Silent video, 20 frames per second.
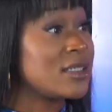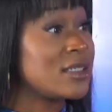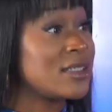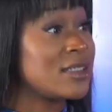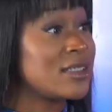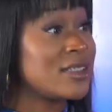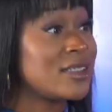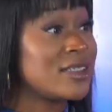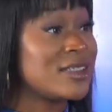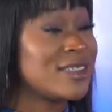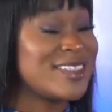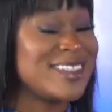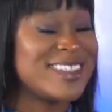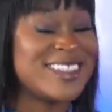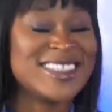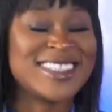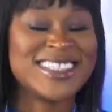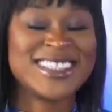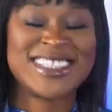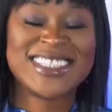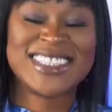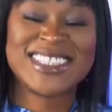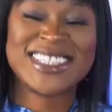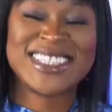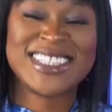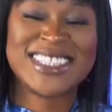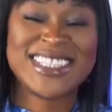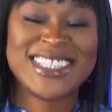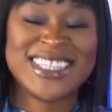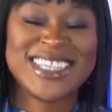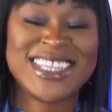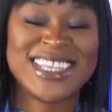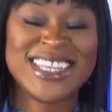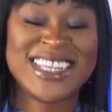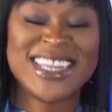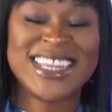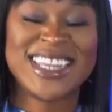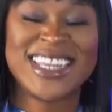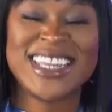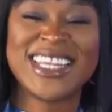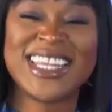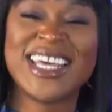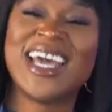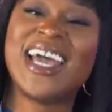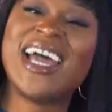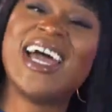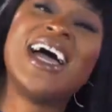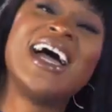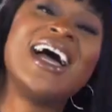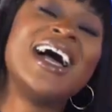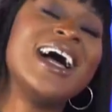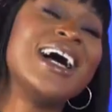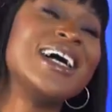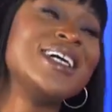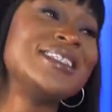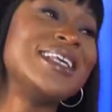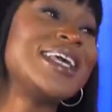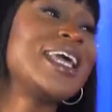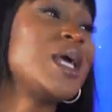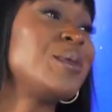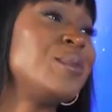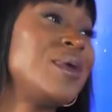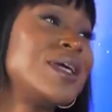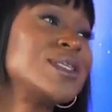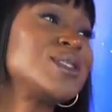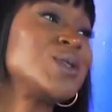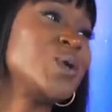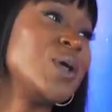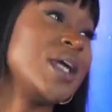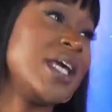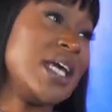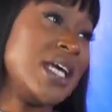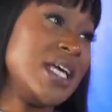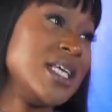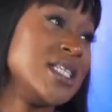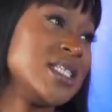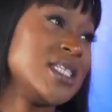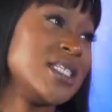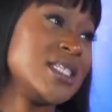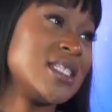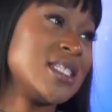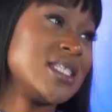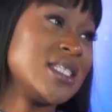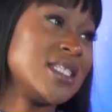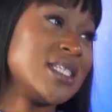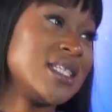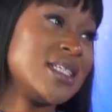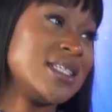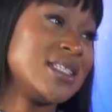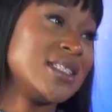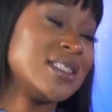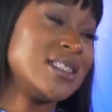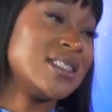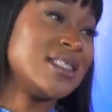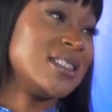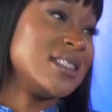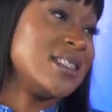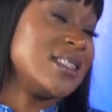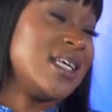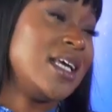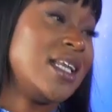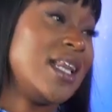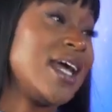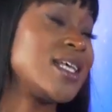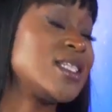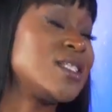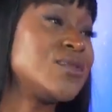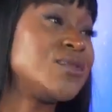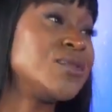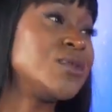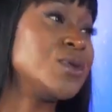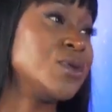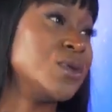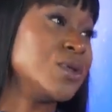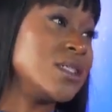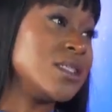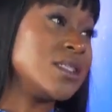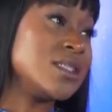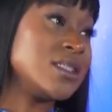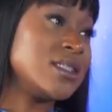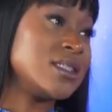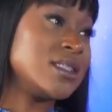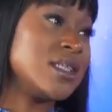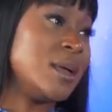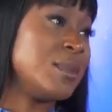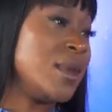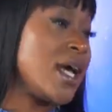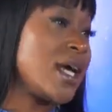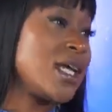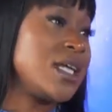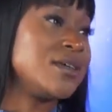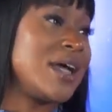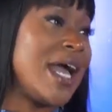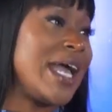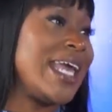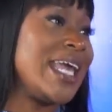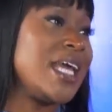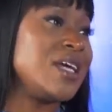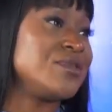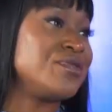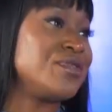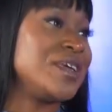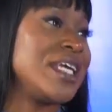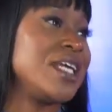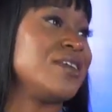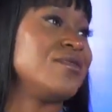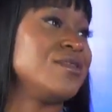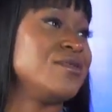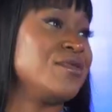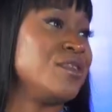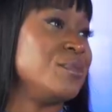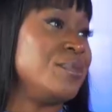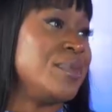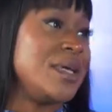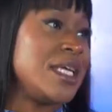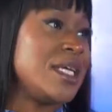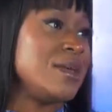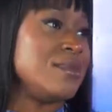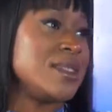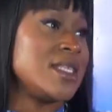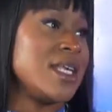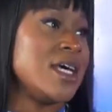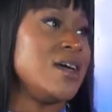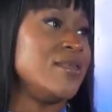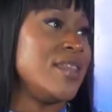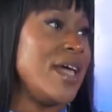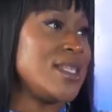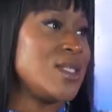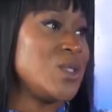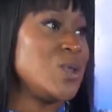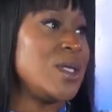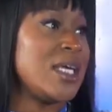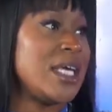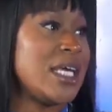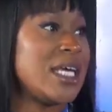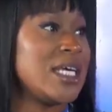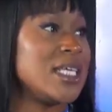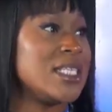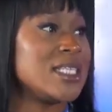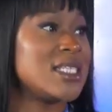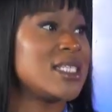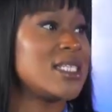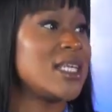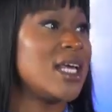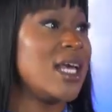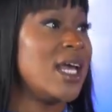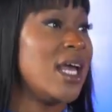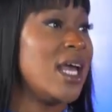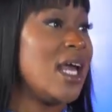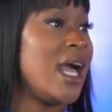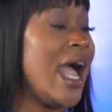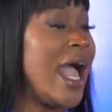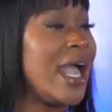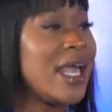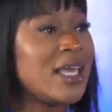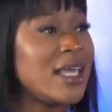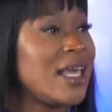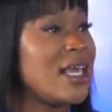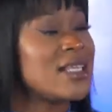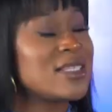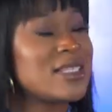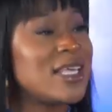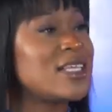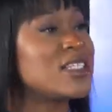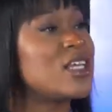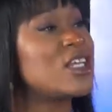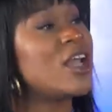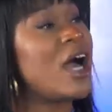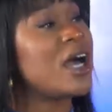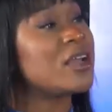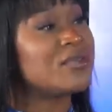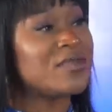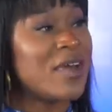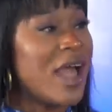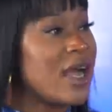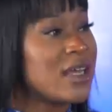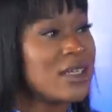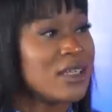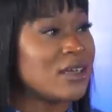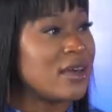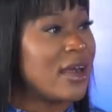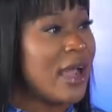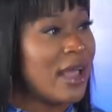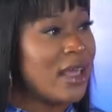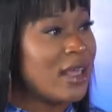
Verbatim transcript: I'm not, I'm not sure I heard it right. So if you can. DKB is who he is. Okay. He likes a fool. I'm not gonna, I can't forgive him for being himself. That's who he is. I, he's, he's a non-factor.